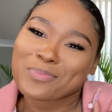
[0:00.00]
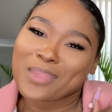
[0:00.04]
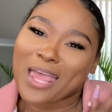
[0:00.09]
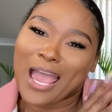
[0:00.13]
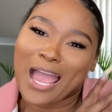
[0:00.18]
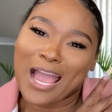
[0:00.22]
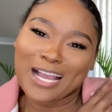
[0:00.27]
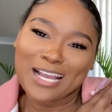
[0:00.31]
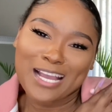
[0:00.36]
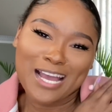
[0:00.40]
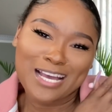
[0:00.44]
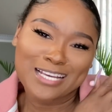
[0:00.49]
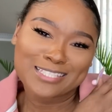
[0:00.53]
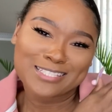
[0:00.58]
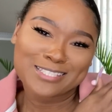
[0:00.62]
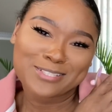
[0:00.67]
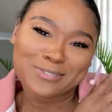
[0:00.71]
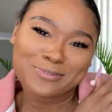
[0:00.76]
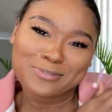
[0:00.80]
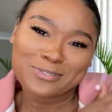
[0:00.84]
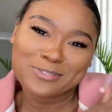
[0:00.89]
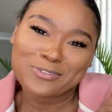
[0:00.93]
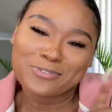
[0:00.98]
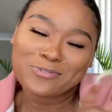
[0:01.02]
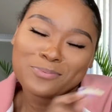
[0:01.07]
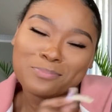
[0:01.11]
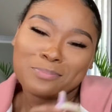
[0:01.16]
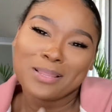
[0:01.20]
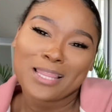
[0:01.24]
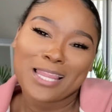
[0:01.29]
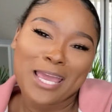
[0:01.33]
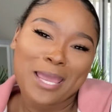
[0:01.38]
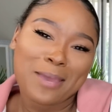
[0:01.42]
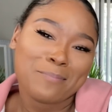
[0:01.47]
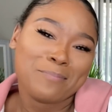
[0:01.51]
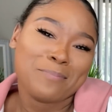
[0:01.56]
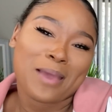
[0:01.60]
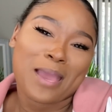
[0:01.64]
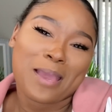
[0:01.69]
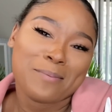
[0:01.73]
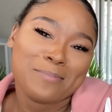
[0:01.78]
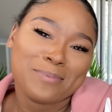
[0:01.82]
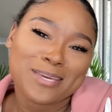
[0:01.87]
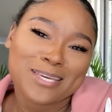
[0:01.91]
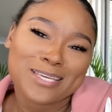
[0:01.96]
I got two new plant
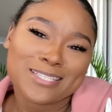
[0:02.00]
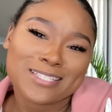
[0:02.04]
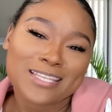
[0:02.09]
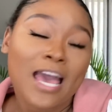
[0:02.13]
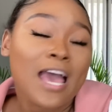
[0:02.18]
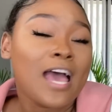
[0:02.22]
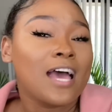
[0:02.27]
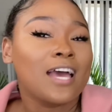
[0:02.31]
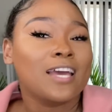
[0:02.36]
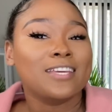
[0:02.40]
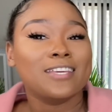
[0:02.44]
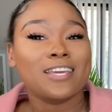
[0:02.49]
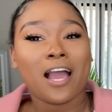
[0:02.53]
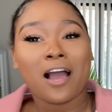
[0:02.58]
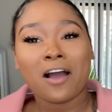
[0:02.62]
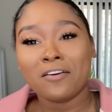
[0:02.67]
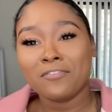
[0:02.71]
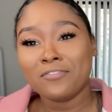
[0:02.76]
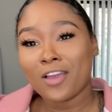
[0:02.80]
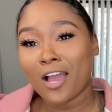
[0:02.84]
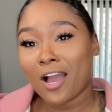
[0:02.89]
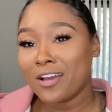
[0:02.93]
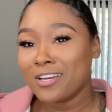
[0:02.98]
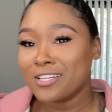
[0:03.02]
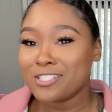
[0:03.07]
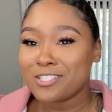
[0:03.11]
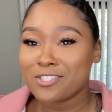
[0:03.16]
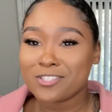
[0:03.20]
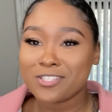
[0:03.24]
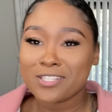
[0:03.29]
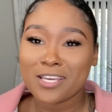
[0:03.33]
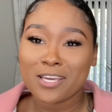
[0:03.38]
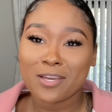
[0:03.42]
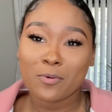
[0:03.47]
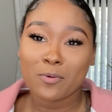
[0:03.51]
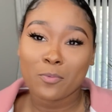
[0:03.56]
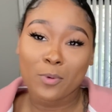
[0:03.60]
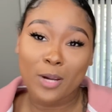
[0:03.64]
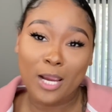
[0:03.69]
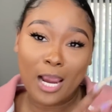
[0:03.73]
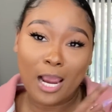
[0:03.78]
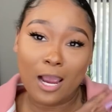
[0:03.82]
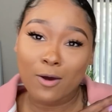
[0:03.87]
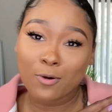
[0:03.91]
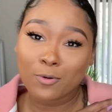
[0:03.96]
babies. Y'all, if y'all interested in
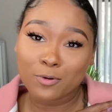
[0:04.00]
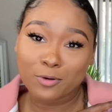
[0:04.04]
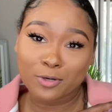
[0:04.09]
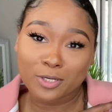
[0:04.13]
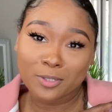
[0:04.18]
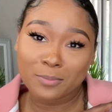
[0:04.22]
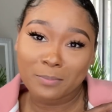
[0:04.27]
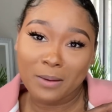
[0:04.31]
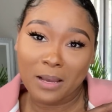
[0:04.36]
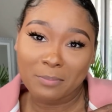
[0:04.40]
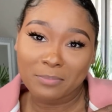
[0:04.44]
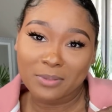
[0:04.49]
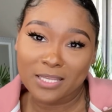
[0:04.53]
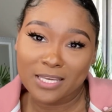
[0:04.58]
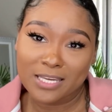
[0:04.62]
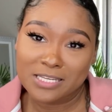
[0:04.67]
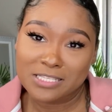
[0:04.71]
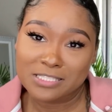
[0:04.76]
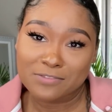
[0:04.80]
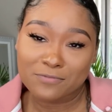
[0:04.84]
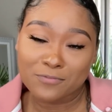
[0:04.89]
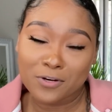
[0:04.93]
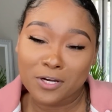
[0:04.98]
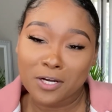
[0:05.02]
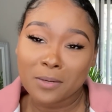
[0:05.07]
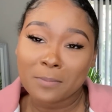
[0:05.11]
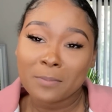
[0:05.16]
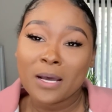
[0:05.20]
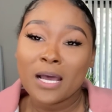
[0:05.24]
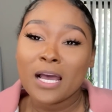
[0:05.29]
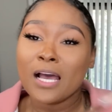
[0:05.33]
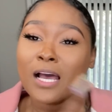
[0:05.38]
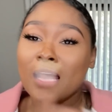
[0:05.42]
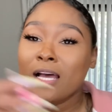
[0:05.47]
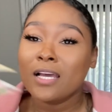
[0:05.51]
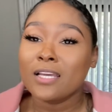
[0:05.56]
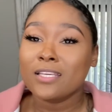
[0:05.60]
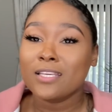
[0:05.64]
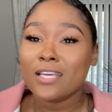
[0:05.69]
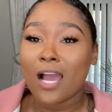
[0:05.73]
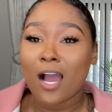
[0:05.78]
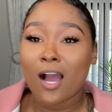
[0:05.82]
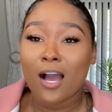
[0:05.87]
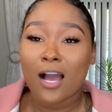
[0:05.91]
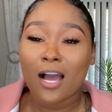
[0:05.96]
where I ordered my plants from,
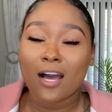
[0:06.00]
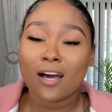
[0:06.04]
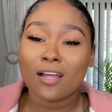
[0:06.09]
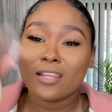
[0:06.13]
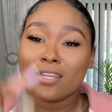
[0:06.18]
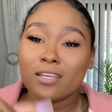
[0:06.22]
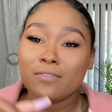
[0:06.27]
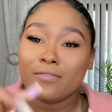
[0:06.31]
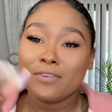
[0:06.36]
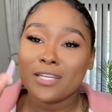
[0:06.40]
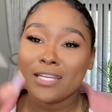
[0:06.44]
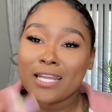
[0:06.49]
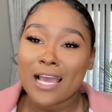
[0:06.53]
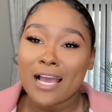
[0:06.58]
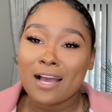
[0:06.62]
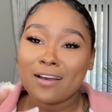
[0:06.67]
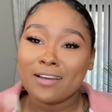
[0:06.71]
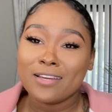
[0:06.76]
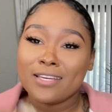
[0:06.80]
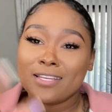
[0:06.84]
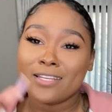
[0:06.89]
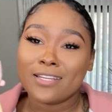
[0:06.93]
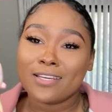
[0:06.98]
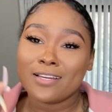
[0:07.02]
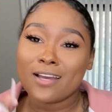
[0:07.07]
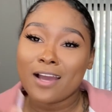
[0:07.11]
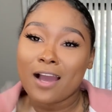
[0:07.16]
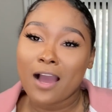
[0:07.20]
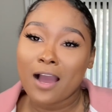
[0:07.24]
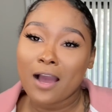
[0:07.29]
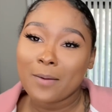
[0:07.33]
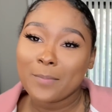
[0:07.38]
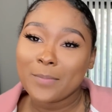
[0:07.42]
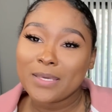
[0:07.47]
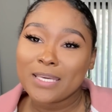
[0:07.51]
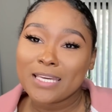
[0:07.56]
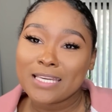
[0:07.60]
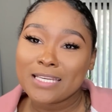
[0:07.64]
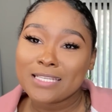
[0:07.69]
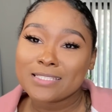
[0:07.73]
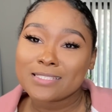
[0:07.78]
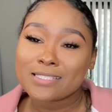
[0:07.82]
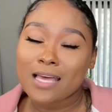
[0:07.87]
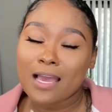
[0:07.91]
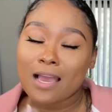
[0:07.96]
y'all, I'll leave it down in the
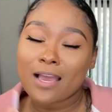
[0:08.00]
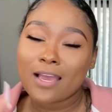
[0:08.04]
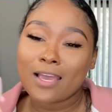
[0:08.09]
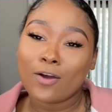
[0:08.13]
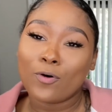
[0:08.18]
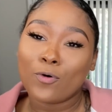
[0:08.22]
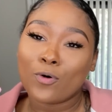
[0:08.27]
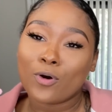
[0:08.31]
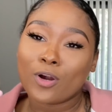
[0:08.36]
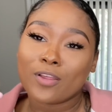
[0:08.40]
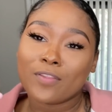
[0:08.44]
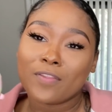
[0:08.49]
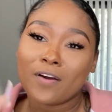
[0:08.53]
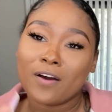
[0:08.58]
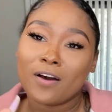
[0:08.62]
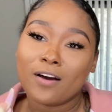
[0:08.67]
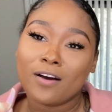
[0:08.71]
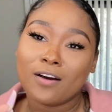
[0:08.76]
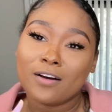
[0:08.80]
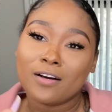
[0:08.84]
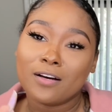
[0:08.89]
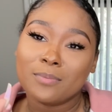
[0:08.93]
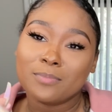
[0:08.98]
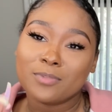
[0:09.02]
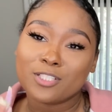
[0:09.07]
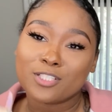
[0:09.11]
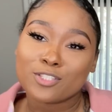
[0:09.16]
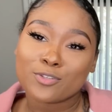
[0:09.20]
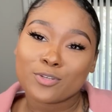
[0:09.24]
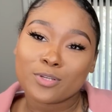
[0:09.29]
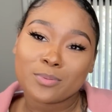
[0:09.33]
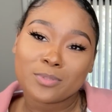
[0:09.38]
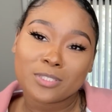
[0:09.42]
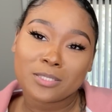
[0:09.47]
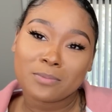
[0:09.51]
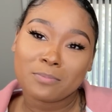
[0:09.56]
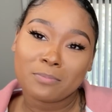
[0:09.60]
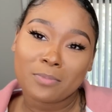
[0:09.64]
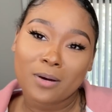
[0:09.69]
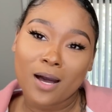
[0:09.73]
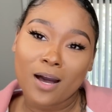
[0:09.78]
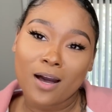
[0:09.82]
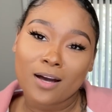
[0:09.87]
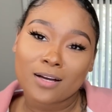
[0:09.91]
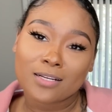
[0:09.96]
comments or the description
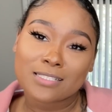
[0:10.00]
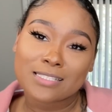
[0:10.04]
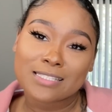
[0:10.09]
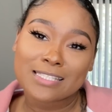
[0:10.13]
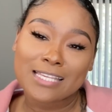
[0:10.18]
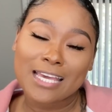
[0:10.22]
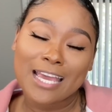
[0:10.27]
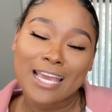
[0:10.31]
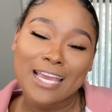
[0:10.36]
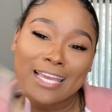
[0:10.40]
box.